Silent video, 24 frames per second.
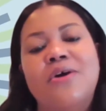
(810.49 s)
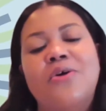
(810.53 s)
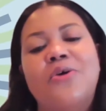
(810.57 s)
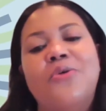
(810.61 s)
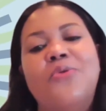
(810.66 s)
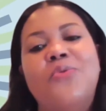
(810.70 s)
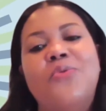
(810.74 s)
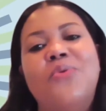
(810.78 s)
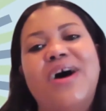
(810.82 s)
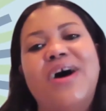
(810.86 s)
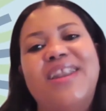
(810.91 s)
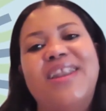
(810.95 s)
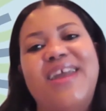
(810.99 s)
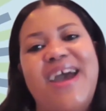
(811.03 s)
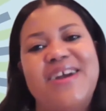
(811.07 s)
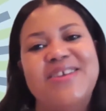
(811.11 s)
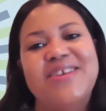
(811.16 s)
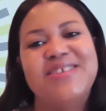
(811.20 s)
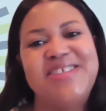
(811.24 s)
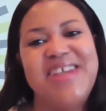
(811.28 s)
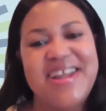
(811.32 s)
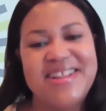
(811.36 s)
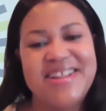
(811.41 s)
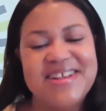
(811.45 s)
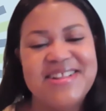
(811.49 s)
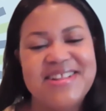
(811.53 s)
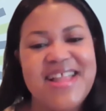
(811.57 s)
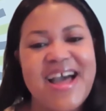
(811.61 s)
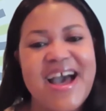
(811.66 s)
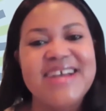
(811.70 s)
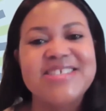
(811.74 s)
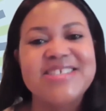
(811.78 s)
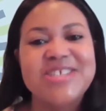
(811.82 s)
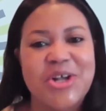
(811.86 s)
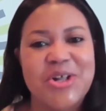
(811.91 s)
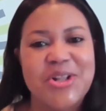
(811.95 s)
what our
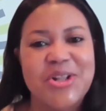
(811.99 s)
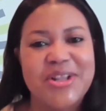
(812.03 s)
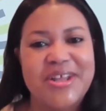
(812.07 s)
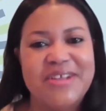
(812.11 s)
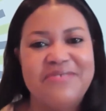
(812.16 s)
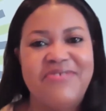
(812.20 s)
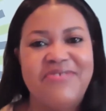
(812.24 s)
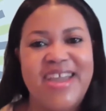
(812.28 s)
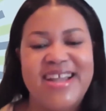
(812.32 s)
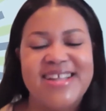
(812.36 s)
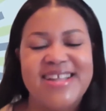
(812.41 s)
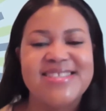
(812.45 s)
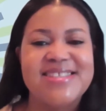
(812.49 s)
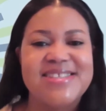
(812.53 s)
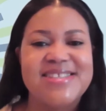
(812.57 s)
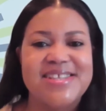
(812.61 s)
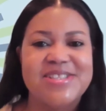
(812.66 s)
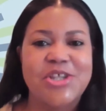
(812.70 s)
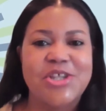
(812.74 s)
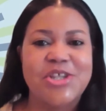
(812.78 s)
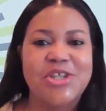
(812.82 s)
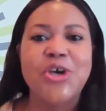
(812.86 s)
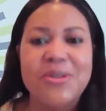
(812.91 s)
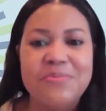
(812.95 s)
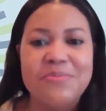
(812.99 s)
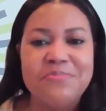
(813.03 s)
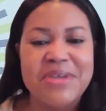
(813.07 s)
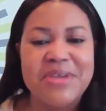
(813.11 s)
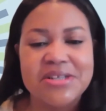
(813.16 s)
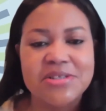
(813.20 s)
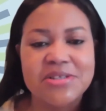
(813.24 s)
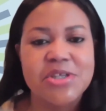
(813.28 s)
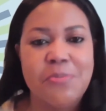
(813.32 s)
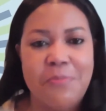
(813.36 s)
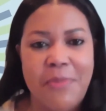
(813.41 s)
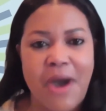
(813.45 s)
technological advances could
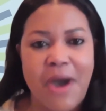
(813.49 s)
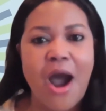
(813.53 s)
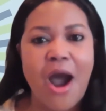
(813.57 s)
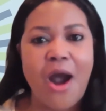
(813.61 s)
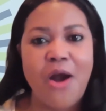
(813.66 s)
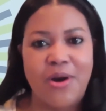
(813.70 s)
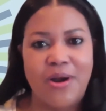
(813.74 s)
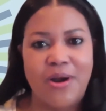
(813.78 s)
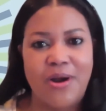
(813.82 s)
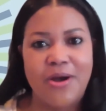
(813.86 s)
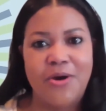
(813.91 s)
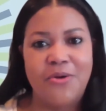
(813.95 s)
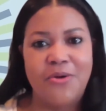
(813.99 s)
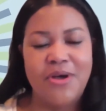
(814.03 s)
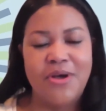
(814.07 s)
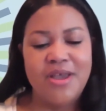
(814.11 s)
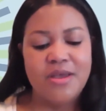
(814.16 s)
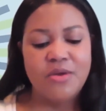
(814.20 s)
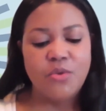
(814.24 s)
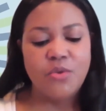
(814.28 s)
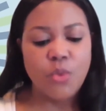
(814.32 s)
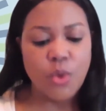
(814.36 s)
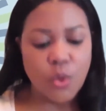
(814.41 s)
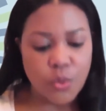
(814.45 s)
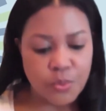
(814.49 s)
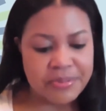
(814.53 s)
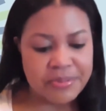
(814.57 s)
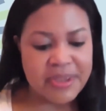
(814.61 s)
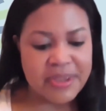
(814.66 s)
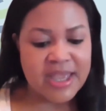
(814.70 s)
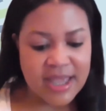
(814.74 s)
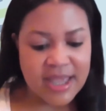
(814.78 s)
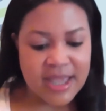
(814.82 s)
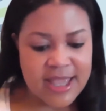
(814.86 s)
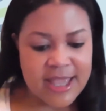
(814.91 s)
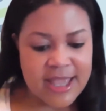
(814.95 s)
be tomorrow will
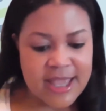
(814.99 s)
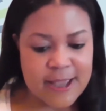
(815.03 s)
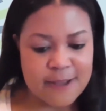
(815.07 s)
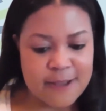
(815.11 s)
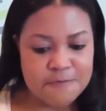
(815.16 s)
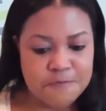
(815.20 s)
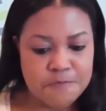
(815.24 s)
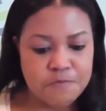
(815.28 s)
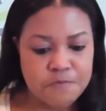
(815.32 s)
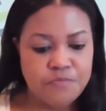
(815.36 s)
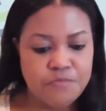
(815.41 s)
be key.